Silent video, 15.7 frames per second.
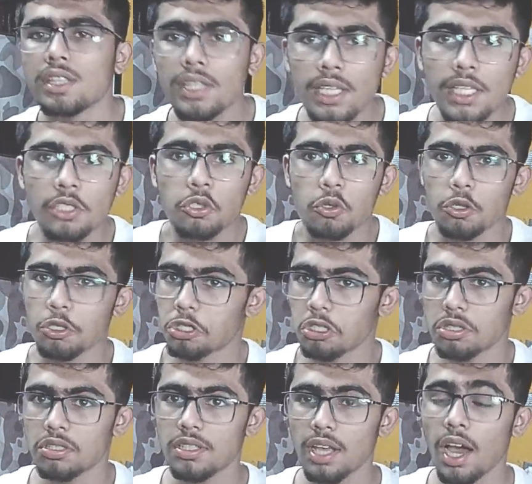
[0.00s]
these
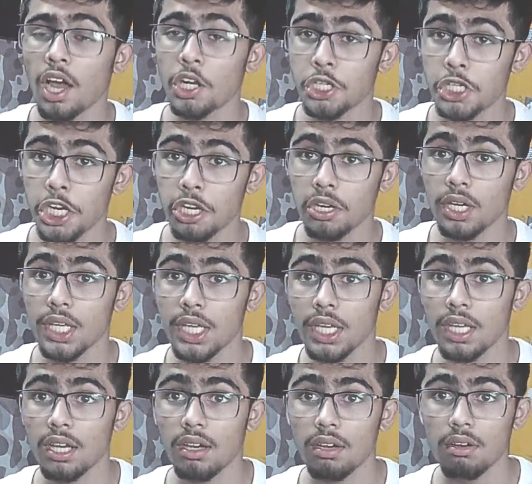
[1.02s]
questions are generally